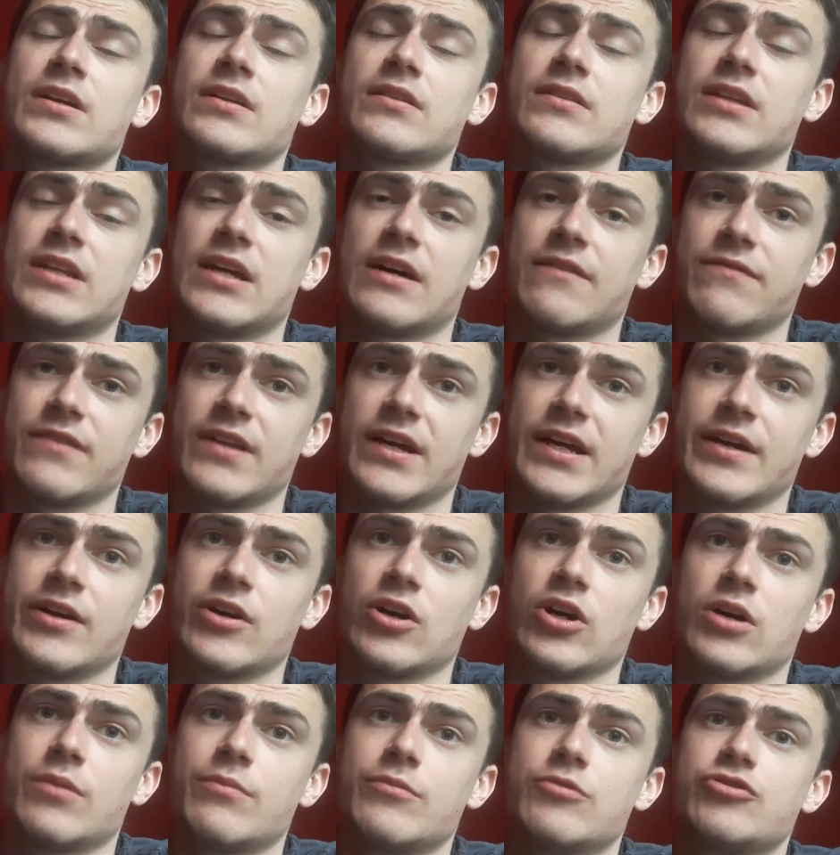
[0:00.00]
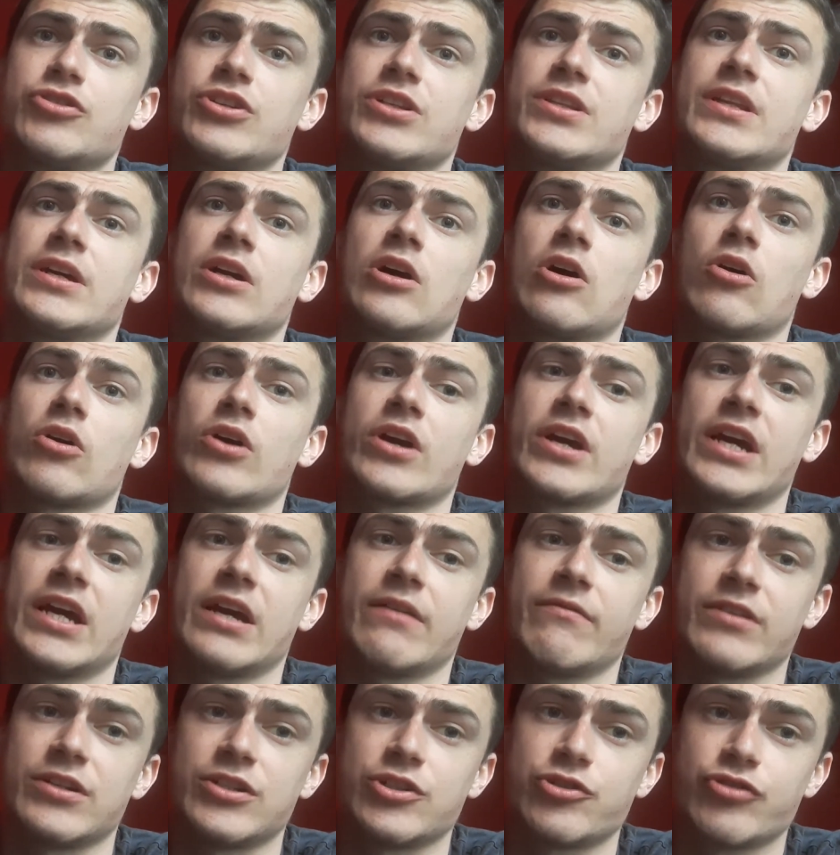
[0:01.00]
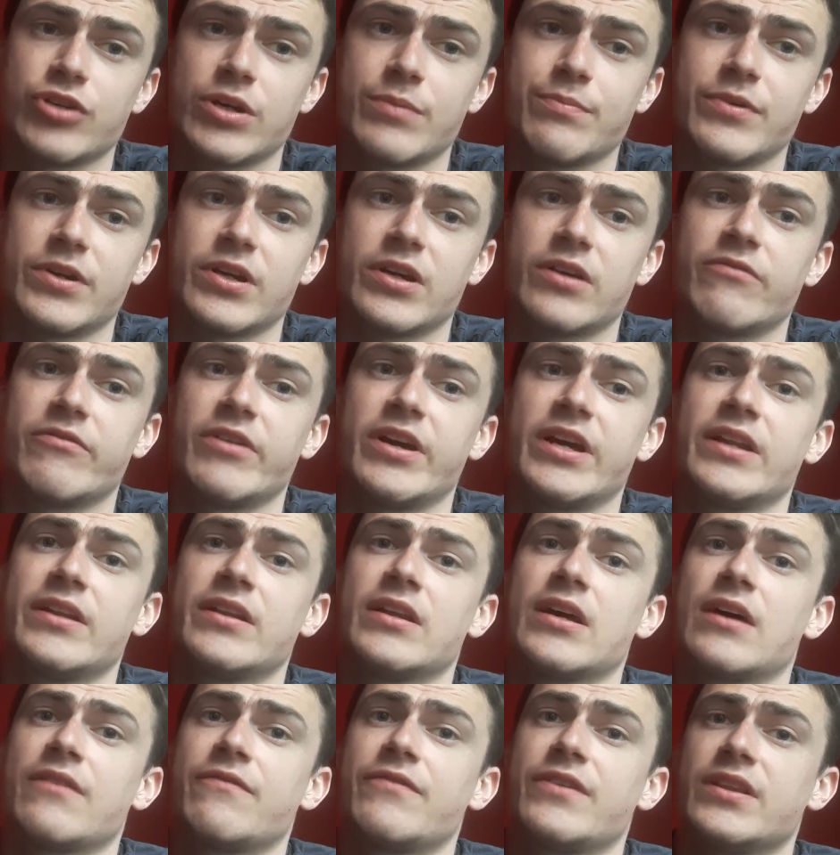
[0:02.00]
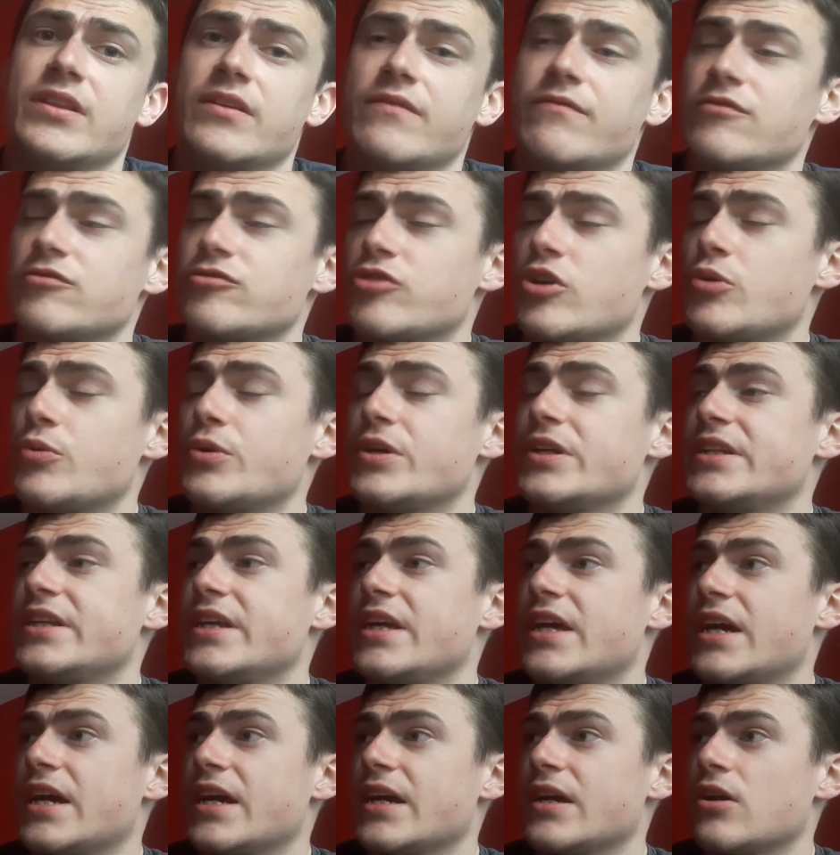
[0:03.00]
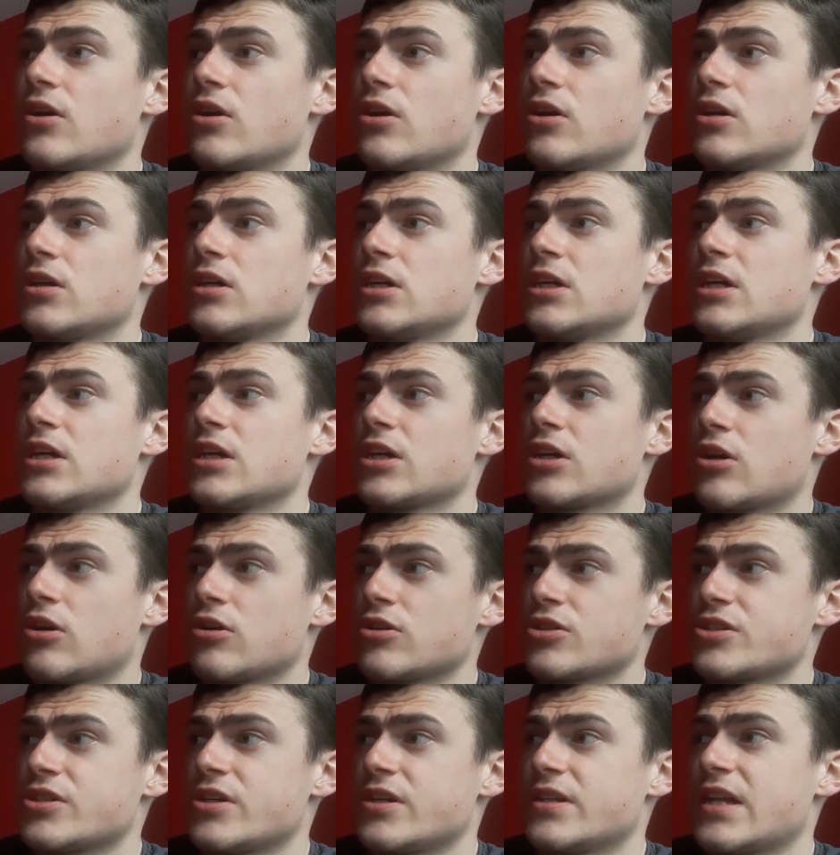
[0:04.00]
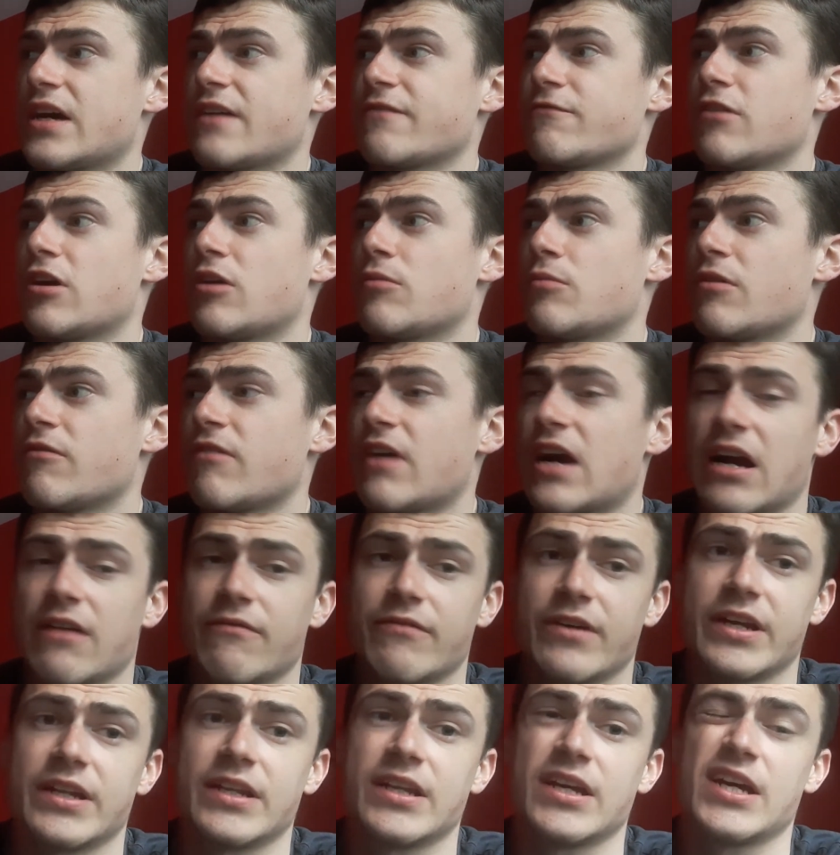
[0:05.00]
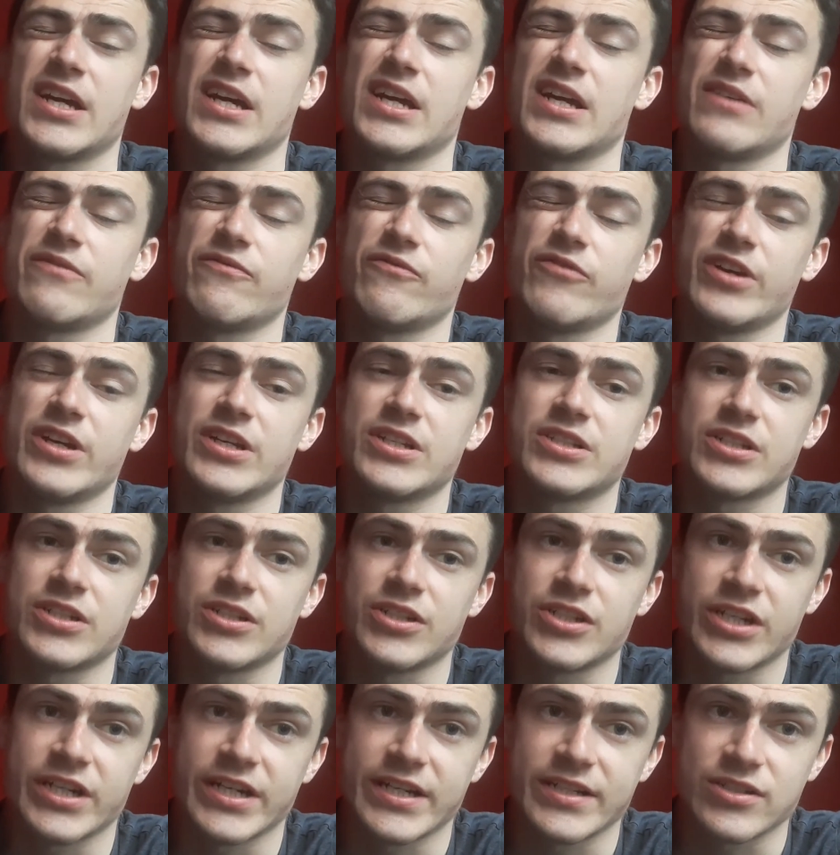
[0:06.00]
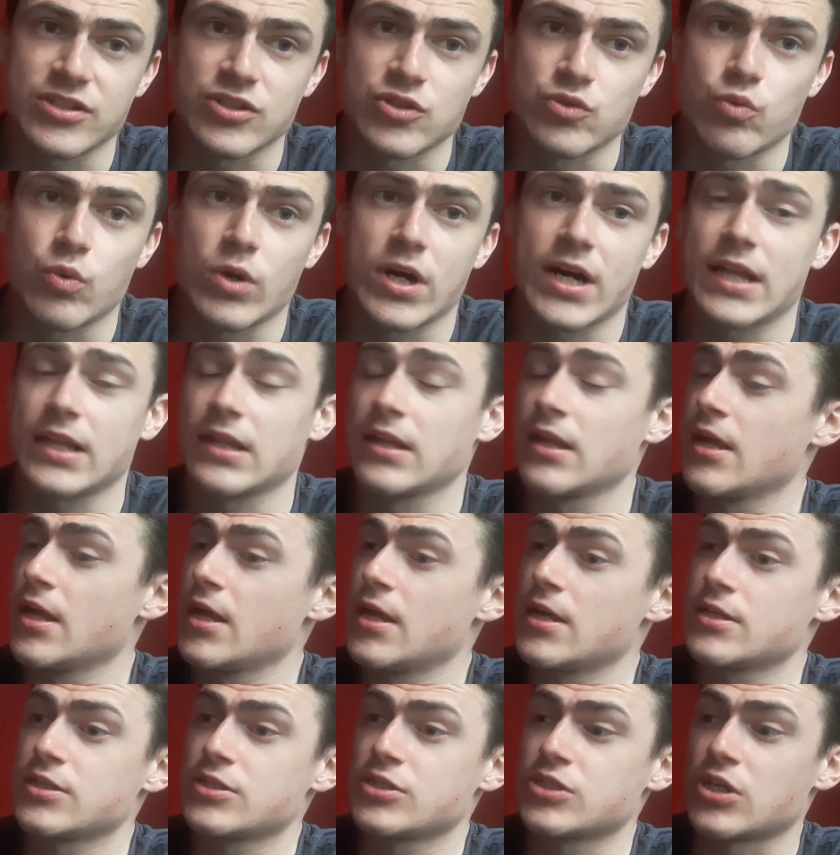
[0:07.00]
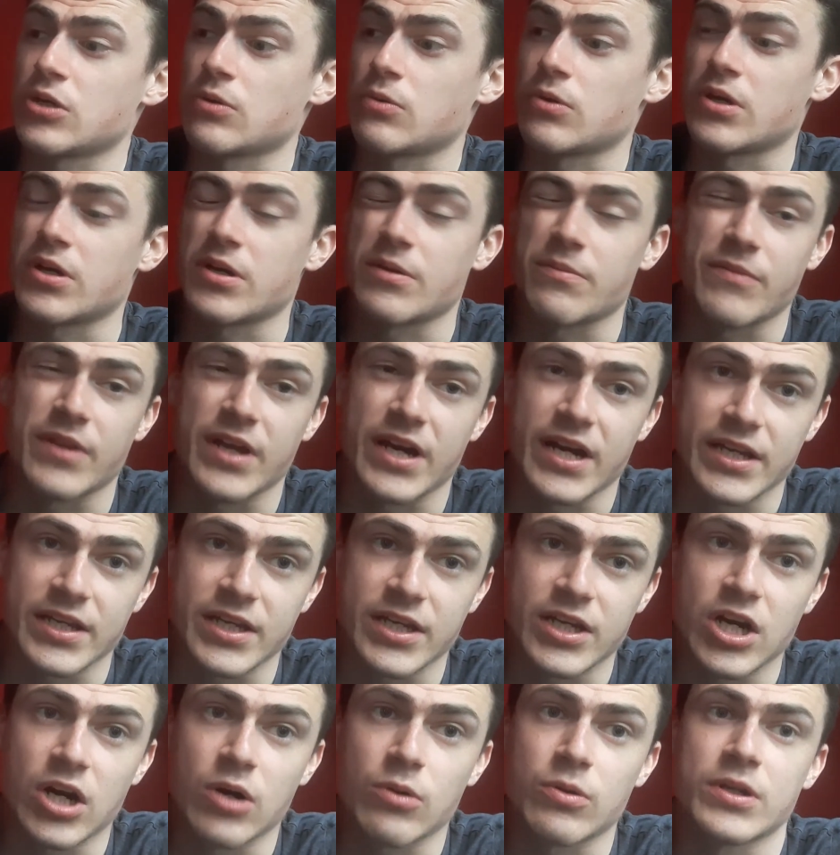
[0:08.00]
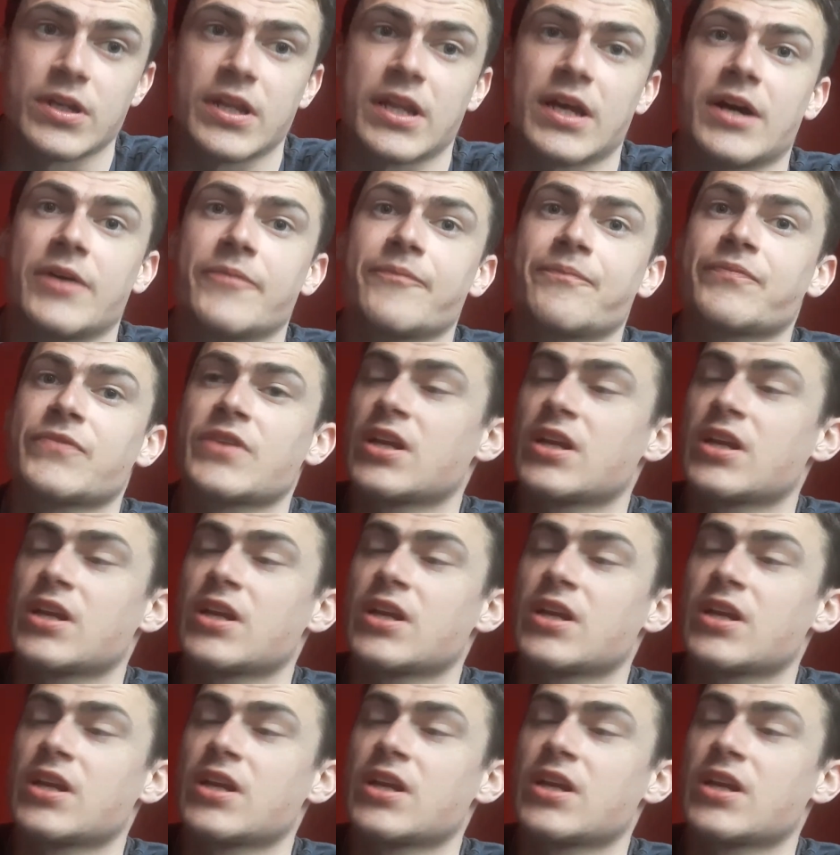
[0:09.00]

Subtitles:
Did Atletico Madrid, they got Kieran Trippier in. I think they've recruited Diego Costa and Alvaro Morata in recent years as well. So there you go on that.